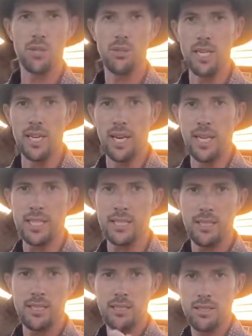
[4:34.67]
three
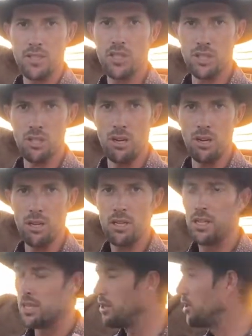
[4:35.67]
knots. Your goal,
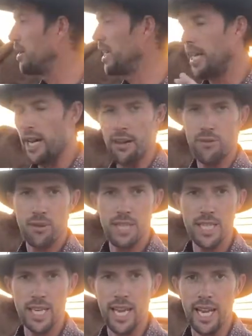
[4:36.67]
do it every
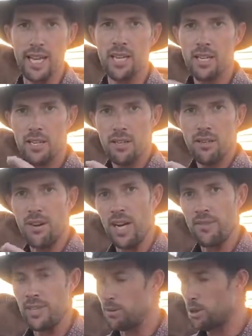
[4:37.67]
day,
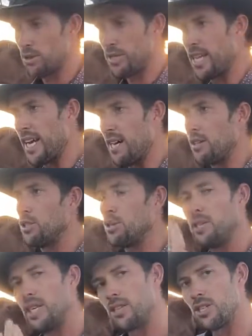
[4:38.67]
5 times. So sit down and do
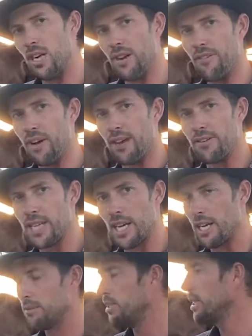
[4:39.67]
each knot 5
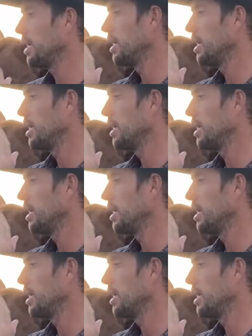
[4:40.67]
times